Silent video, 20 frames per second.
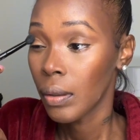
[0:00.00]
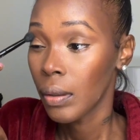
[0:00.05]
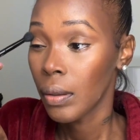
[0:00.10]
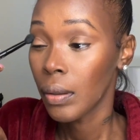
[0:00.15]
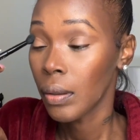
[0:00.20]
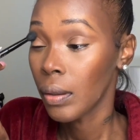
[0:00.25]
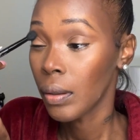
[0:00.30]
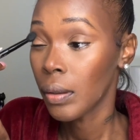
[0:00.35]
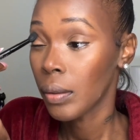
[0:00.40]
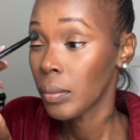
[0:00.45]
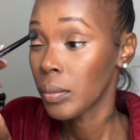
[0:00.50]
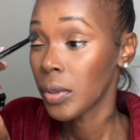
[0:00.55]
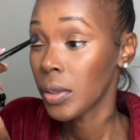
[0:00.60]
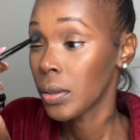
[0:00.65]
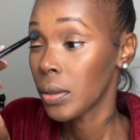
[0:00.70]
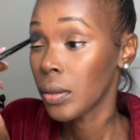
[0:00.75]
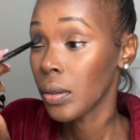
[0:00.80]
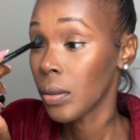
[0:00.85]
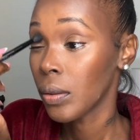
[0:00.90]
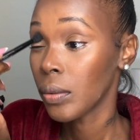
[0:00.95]
And I'm
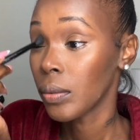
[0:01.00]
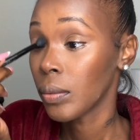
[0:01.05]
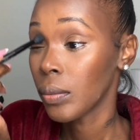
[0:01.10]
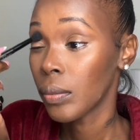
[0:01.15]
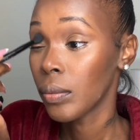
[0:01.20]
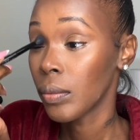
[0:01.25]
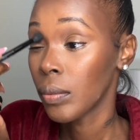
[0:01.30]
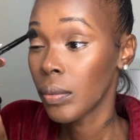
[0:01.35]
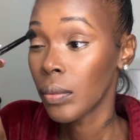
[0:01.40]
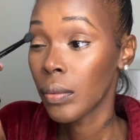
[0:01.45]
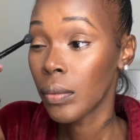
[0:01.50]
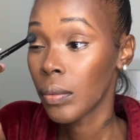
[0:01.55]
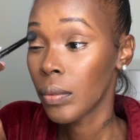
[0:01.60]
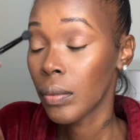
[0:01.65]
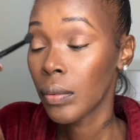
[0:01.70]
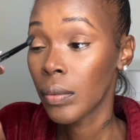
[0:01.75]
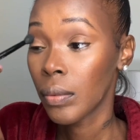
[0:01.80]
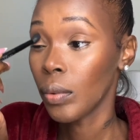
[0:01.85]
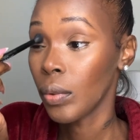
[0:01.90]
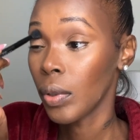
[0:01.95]
just gonna
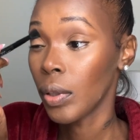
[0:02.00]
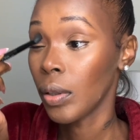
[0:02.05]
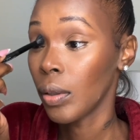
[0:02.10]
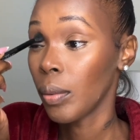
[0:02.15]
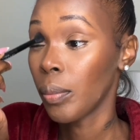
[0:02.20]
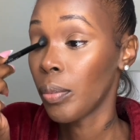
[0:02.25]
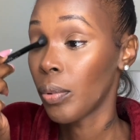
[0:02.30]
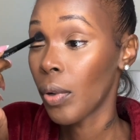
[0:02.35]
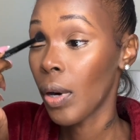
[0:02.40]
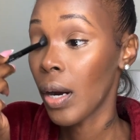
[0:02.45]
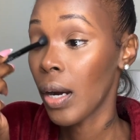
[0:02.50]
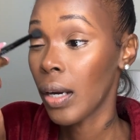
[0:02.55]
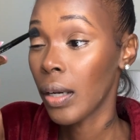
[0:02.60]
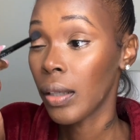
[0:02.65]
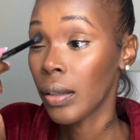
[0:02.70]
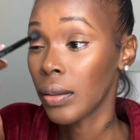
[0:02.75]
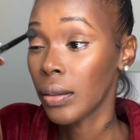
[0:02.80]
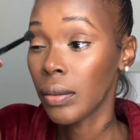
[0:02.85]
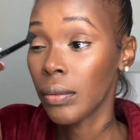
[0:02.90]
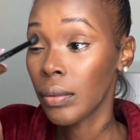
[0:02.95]
do a little
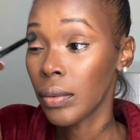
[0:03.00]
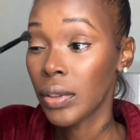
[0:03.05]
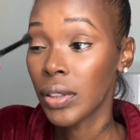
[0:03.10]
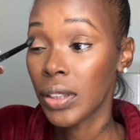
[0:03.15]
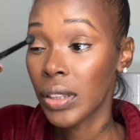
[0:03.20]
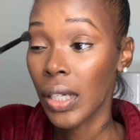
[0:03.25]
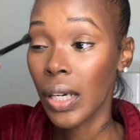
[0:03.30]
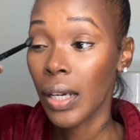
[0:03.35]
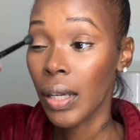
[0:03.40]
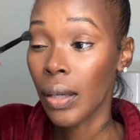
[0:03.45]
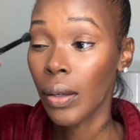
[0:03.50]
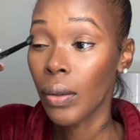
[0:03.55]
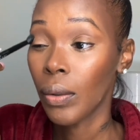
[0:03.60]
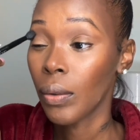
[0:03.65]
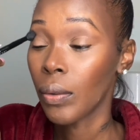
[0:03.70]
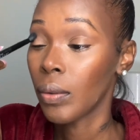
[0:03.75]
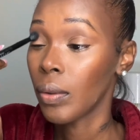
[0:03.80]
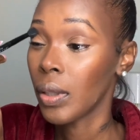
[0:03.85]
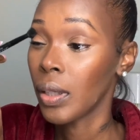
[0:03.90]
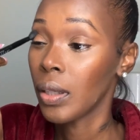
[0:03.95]
brown
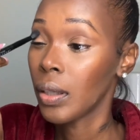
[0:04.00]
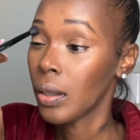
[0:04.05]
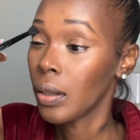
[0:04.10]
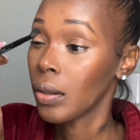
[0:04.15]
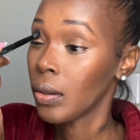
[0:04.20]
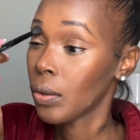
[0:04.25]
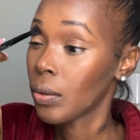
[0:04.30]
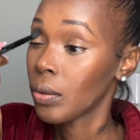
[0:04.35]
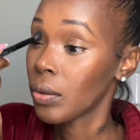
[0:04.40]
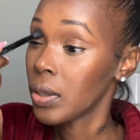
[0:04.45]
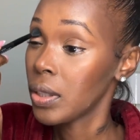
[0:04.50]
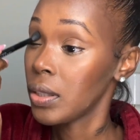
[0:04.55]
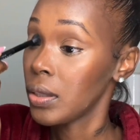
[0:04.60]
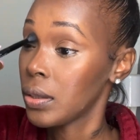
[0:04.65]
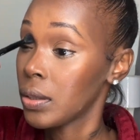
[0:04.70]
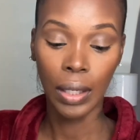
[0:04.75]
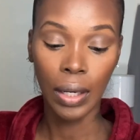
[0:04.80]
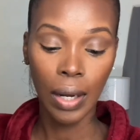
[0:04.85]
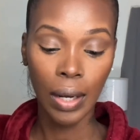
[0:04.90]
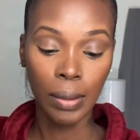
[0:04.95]
shadow in the crease.
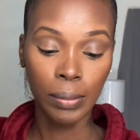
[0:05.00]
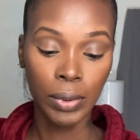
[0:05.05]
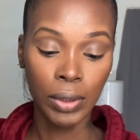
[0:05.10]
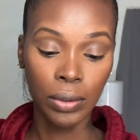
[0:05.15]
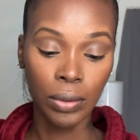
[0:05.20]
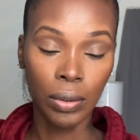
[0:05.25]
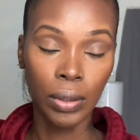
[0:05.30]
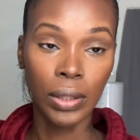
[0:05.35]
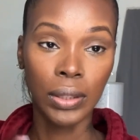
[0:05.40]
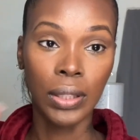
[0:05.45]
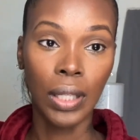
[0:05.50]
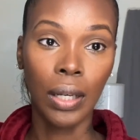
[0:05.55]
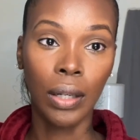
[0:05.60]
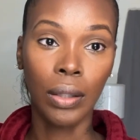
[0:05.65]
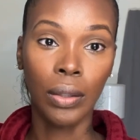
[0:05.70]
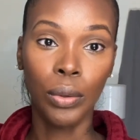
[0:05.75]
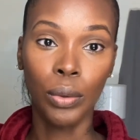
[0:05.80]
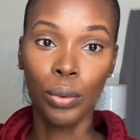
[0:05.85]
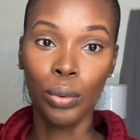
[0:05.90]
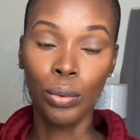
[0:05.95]
Now I'm just gonna take a
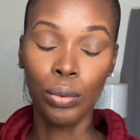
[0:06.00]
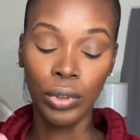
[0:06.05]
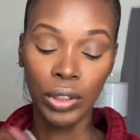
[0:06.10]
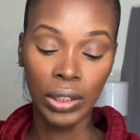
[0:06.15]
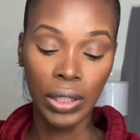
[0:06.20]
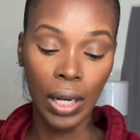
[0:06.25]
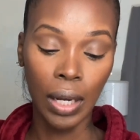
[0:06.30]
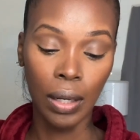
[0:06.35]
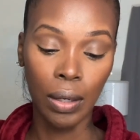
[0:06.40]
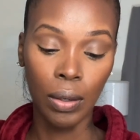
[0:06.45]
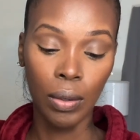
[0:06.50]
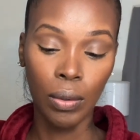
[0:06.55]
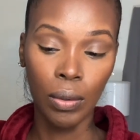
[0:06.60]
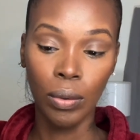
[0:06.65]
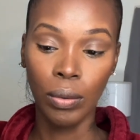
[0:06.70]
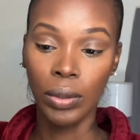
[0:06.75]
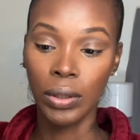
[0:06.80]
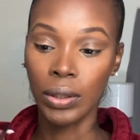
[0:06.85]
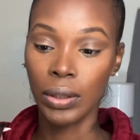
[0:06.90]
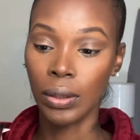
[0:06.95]
nude shadow.
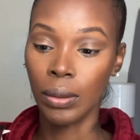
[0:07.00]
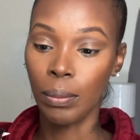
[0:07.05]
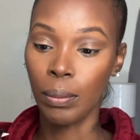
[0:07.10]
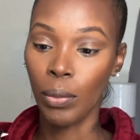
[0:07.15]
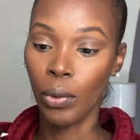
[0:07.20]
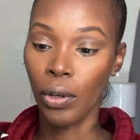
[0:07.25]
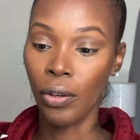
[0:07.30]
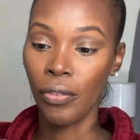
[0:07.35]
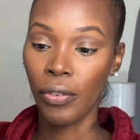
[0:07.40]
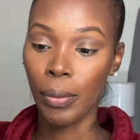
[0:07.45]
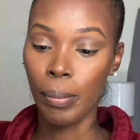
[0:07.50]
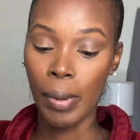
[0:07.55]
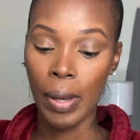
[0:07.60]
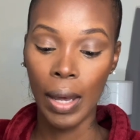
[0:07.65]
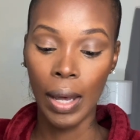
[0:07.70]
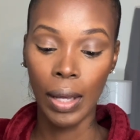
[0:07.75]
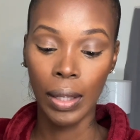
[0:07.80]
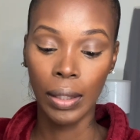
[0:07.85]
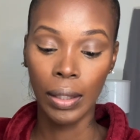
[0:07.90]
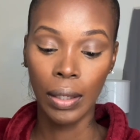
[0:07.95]
It's a Morphe
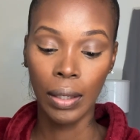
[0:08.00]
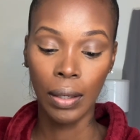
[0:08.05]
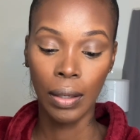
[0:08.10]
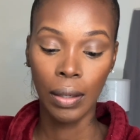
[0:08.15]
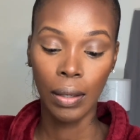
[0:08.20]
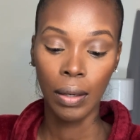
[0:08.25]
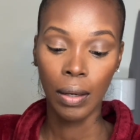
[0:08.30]
palette.